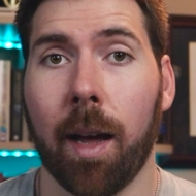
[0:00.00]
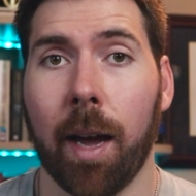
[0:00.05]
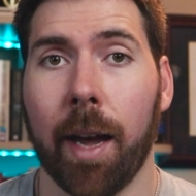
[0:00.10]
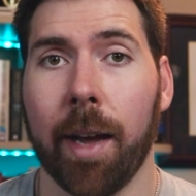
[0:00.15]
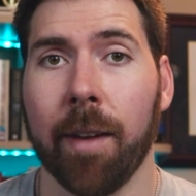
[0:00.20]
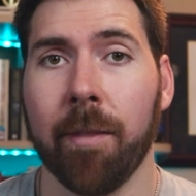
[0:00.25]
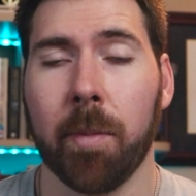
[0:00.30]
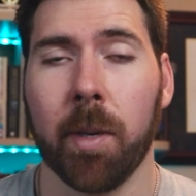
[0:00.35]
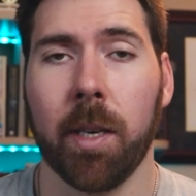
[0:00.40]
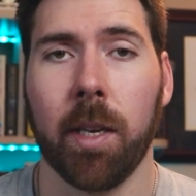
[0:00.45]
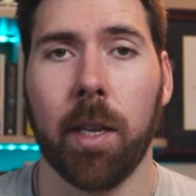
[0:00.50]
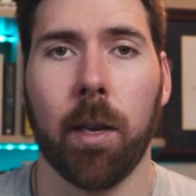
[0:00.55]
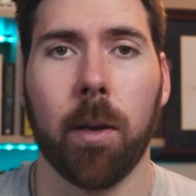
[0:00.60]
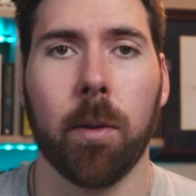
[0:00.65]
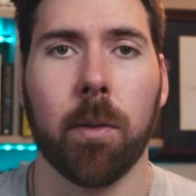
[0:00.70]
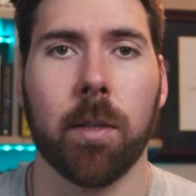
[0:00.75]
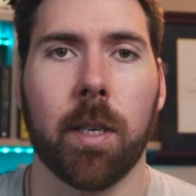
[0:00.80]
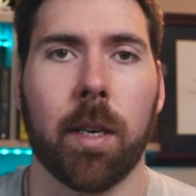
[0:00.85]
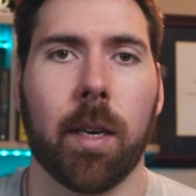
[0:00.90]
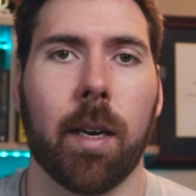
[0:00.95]
I've been
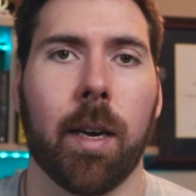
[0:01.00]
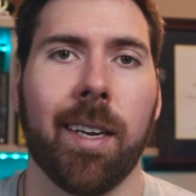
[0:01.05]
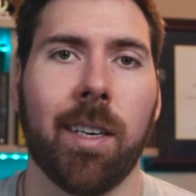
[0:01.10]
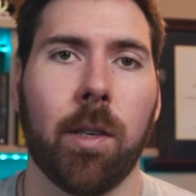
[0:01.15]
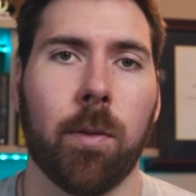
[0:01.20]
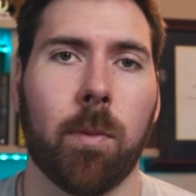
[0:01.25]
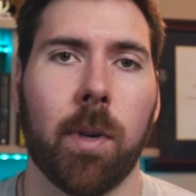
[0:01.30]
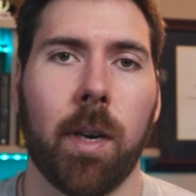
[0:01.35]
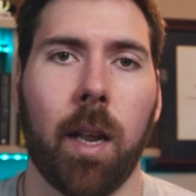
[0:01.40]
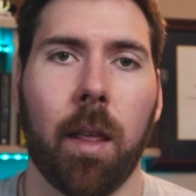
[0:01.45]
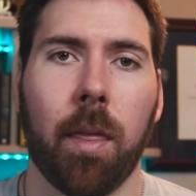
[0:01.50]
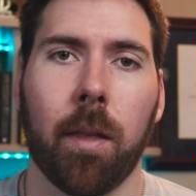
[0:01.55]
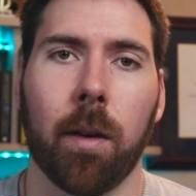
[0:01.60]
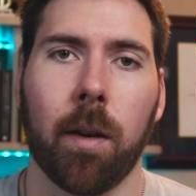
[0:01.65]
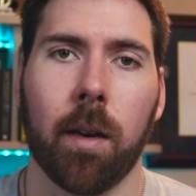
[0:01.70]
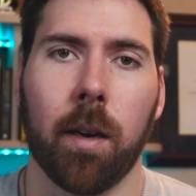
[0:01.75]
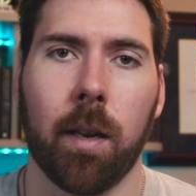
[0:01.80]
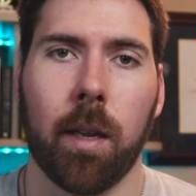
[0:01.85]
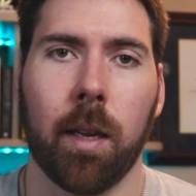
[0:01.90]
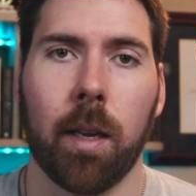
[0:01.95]
using a
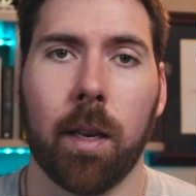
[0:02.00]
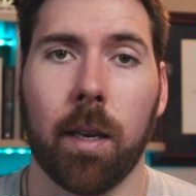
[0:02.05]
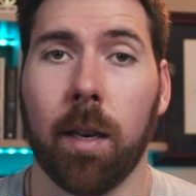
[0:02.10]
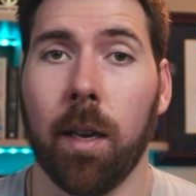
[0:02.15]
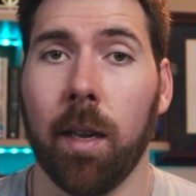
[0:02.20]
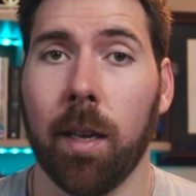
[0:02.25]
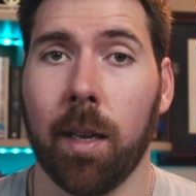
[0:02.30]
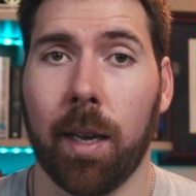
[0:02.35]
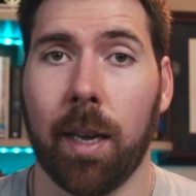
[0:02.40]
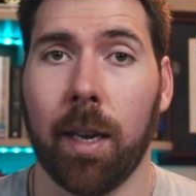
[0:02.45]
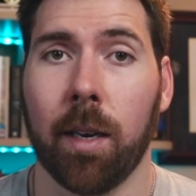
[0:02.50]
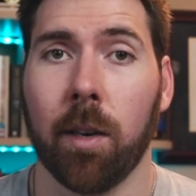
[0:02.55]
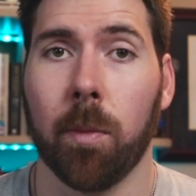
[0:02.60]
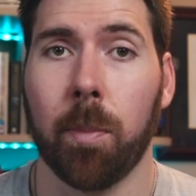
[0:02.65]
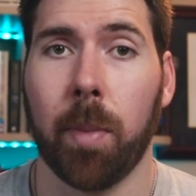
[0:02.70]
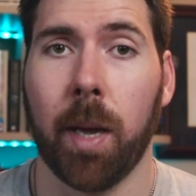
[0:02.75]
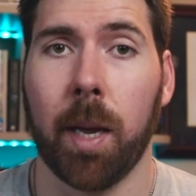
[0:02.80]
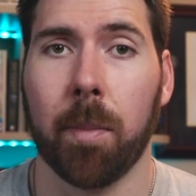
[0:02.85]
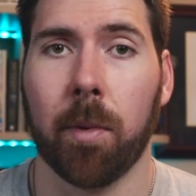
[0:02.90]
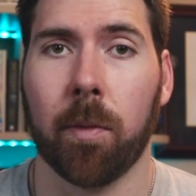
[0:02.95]
2013 Kindle
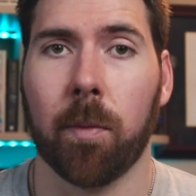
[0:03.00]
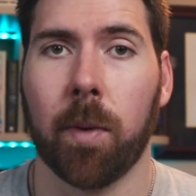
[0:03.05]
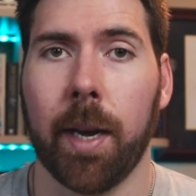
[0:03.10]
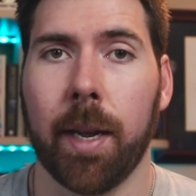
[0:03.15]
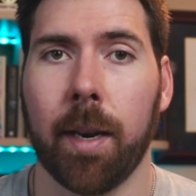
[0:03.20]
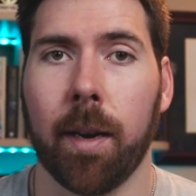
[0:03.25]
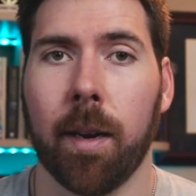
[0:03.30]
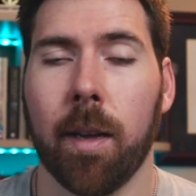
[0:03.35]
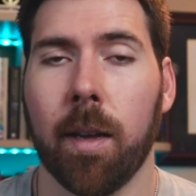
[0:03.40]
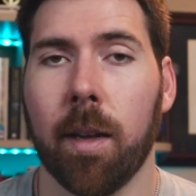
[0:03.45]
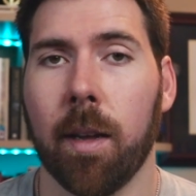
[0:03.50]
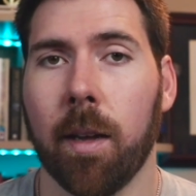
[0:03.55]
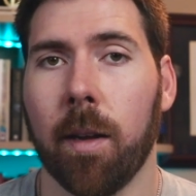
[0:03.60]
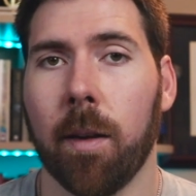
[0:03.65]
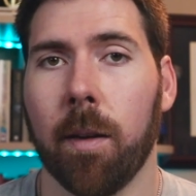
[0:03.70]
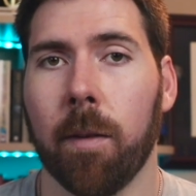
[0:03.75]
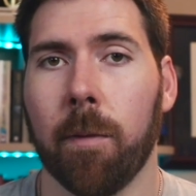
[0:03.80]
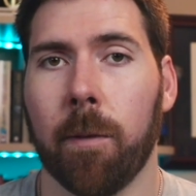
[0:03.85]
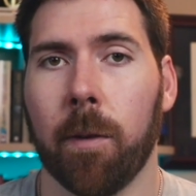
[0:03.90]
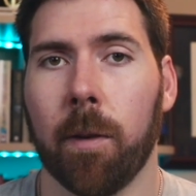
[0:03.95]
Paperwhite
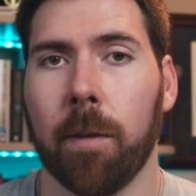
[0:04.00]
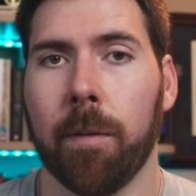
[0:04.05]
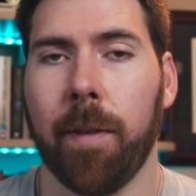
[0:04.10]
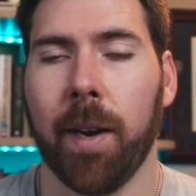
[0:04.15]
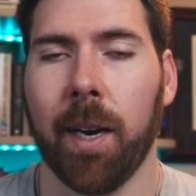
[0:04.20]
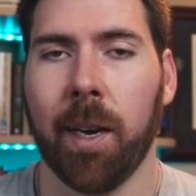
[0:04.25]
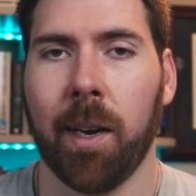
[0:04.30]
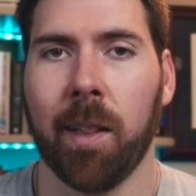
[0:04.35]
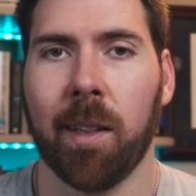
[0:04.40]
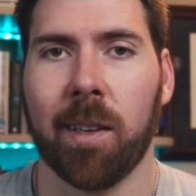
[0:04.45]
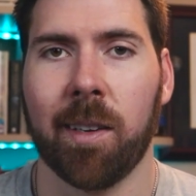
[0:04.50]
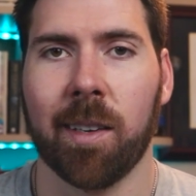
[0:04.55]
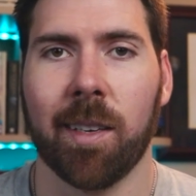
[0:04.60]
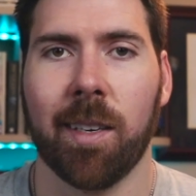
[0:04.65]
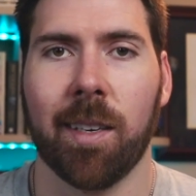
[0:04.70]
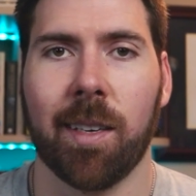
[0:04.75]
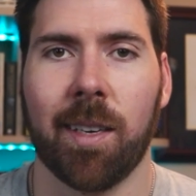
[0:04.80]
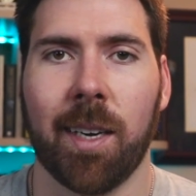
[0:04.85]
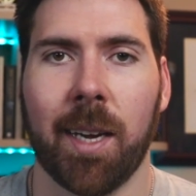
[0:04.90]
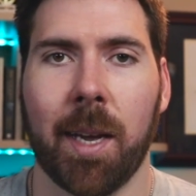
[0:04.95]
for a very long
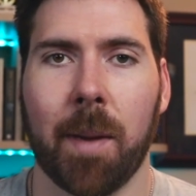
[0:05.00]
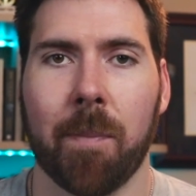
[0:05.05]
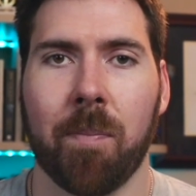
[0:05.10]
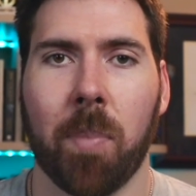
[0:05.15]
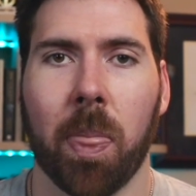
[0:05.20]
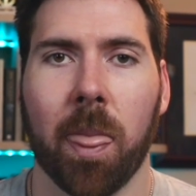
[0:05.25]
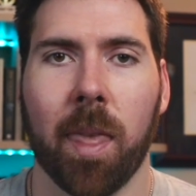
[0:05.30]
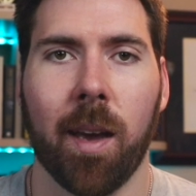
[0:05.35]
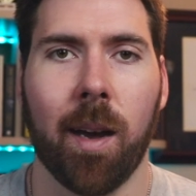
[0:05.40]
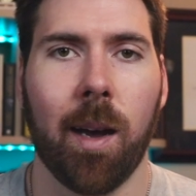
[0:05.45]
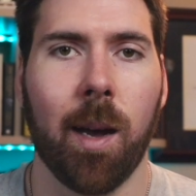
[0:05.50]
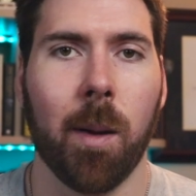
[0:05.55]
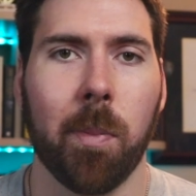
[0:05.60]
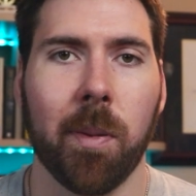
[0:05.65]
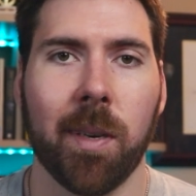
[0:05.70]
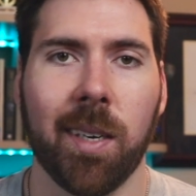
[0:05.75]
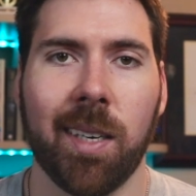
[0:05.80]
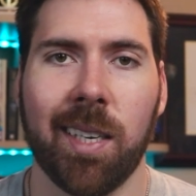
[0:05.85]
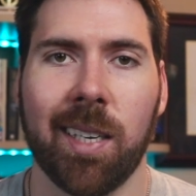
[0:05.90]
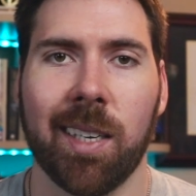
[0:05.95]
time, up
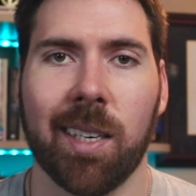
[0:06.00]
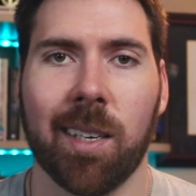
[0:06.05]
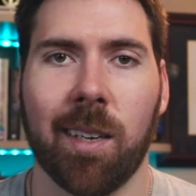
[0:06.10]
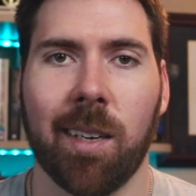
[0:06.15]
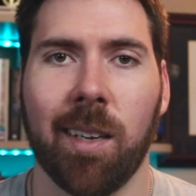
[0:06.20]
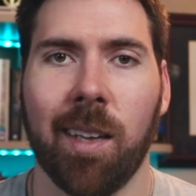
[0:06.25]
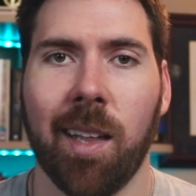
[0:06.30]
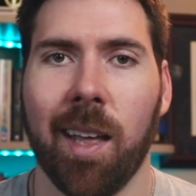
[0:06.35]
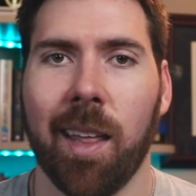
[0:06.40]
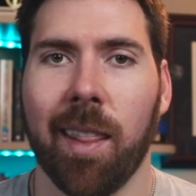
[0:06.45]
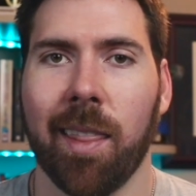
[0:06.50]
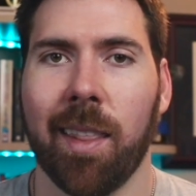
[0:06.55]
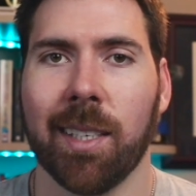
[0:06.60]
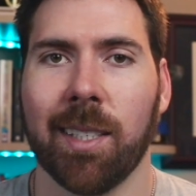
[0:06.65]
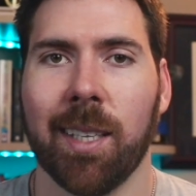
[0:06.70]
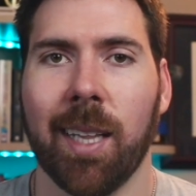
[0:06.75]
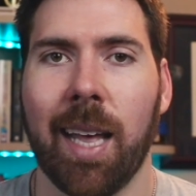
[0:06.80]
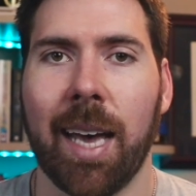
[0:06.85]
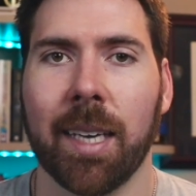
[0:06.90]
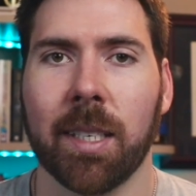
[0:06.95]
until
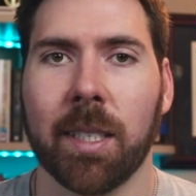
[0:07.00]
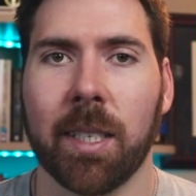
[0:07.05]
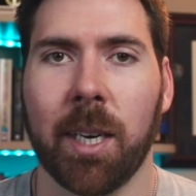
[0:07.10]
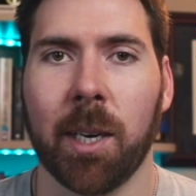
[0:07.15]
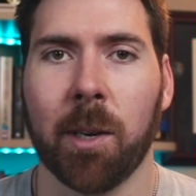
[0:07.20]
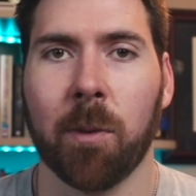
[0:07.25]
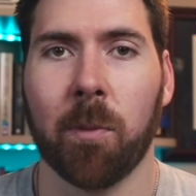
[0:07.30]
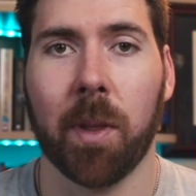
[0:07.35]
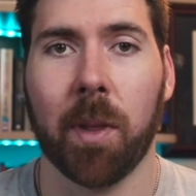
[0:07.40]
this last year